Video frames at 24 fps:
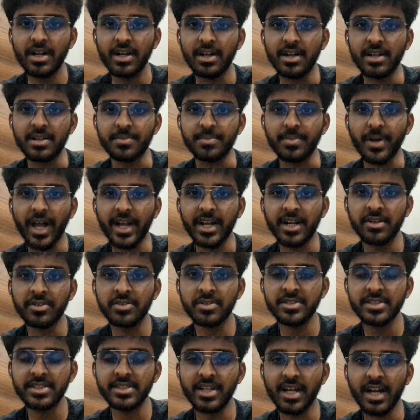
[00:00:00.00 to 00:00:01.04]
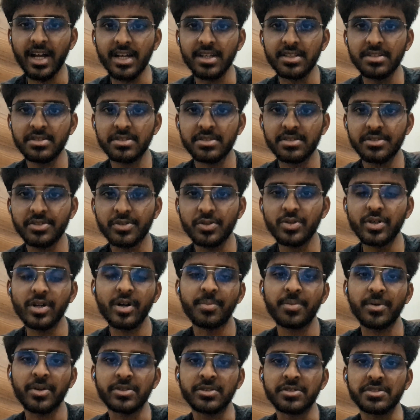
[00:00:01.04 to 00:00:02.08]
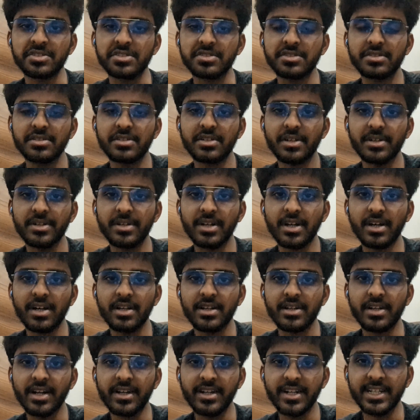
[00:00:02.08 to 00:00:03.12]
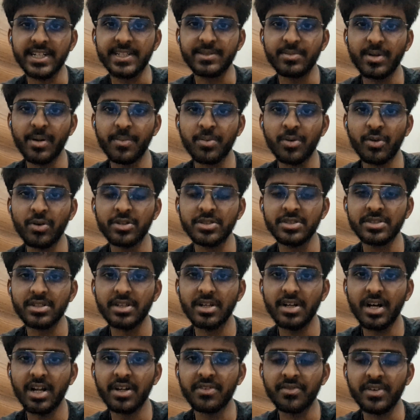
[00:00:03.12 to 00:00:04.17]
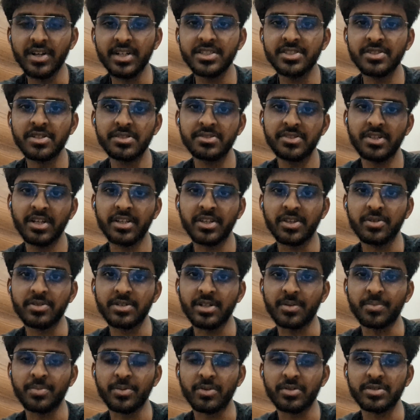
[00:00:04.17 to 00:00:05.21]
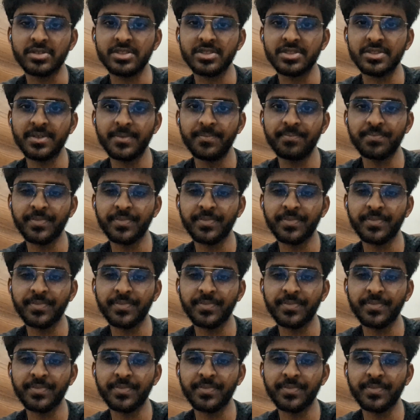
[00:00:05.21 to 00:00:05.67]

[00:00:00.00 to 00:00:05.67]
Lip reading: And packet switching has 2 approaches, datagram approach and virtual circuit approach.